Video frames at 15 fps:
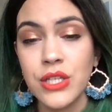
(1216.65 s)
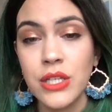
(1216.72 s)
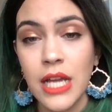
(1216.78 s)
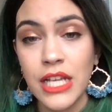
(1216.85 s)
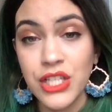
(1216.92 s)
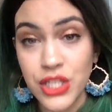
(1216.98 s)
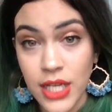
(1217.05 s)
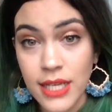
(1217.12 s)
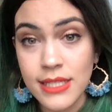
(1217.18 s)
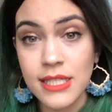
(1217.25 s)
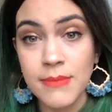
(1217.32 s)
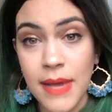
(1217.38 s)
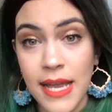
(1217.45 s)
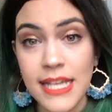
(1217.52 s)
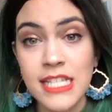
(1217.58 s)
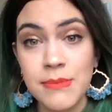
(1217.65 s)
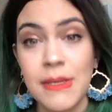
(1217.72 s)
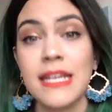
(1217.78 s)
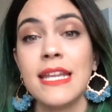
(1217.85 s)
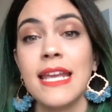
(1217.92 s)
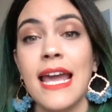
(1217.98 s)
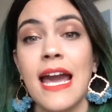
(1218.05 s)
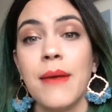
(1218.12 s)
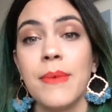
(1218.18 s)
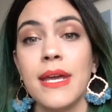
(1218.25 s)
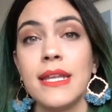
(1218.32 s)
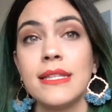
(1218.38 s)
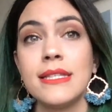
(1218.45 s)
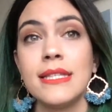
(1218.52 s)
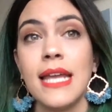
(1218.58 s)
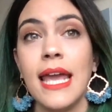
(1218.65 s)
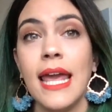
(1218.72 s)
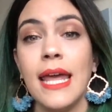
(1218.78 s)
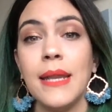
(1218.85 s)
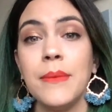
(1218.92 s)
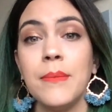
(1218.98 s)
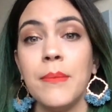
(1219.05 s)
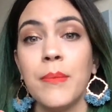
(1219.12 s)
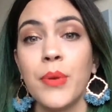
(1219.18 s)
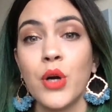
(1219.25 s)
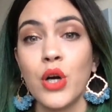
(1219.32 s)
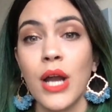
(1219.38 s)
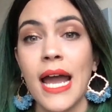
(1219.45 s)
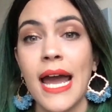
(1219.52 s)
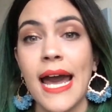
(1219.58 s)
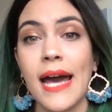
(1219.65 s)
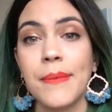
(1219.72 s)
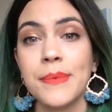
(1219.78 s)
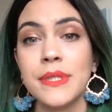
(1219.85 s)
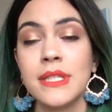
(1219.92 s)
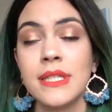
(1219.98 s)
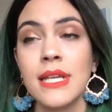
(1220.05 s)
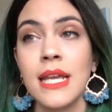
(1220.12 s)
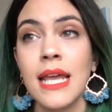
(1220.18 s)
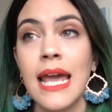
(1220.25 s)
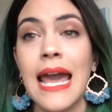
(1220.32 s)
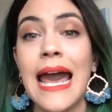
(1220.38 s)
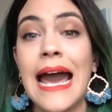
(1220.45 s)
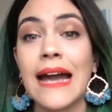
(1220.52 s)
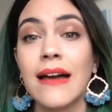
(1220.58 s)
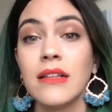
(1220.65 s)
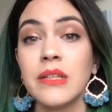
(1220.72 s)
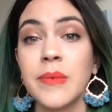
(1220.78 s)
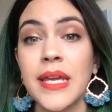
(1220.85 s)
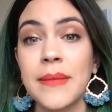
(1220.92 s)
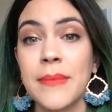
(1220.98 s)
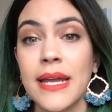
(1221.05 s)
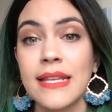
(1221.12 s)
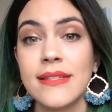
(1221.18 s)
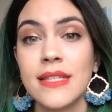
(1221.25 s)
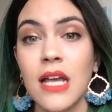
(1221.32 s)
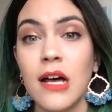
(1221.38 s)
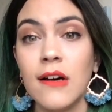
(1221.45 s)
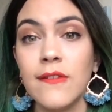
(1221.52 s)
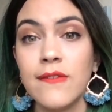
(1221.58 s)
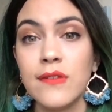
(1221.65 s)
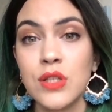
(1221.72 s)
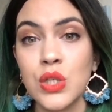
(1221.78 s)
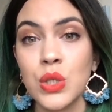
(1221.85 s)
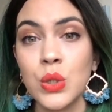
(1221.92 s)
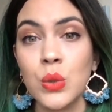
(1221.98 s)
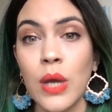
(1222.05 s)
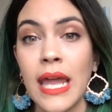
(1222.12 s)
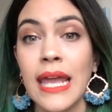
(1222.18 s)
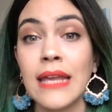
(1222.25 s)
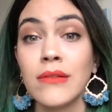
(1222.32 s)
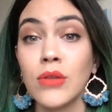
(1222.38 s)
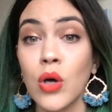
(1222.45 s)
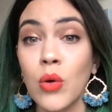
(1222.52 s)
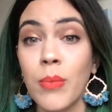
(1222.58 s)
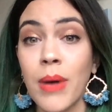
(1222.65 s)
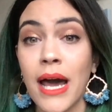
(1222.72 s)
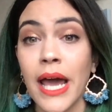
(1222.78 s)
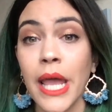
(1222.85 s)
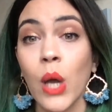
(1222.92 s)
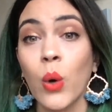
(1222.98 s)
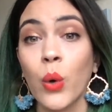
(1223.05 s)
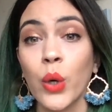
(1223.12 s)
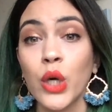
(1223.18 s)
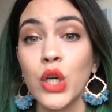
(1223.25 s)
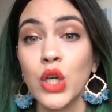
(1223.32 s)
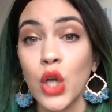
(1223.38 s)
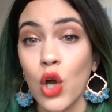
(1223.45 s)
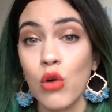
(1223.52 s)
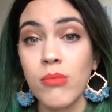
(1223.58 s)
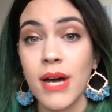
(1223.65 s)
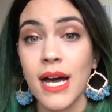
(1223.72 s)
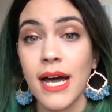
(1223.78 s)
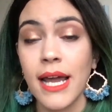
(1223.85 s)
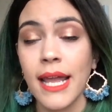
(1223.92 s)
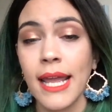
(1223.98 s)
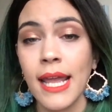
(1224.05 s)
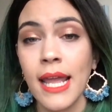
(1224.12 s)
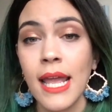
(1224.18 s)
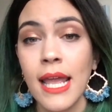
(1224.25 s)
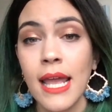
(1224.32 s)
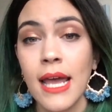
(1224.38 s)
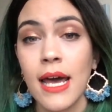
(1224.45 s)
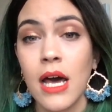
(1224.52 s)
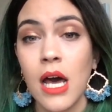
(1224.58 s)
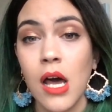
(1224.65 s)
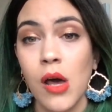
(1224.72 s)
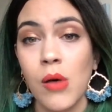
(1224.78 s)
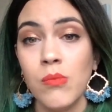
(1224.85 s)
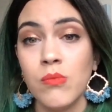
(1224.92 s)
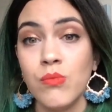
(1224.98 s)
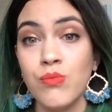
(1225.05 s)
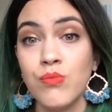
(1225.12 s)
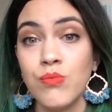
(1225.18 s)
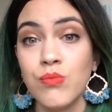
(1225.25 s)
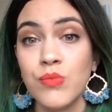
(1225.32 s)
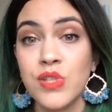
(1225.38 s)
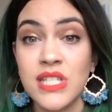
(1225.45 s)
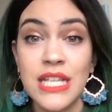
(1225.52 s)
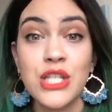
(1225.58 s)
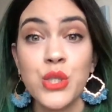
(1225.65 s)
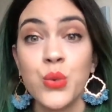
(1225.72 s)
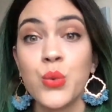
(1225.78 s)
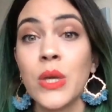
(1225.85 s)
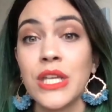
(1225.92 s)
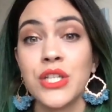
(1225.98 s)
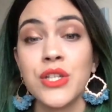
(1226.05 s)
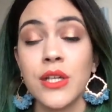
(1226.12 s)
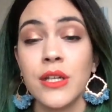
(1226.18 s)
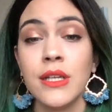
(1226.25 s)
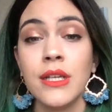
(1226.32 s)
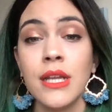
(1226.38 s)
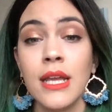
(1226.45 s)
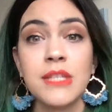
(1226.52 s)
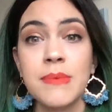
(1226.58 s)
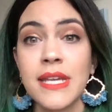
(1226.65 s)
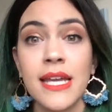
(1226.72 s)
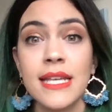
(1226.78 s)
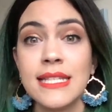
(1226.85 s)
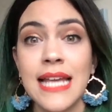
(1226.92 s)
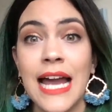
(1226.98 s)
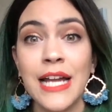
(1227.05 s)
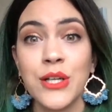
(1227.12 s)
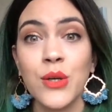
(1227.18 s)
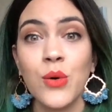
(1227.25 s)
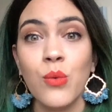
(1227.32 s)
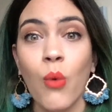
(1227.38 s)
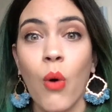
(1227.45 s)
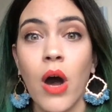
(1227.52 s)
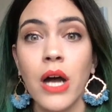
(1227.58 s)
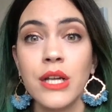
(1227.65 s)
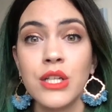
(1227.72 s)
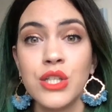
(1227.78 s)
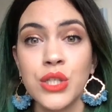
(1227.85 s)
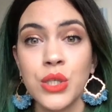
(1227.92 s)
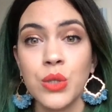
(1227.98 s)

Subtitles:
adjust my spending habits and perhaps acclimate myself to a low buy or no buy situation, because I don't want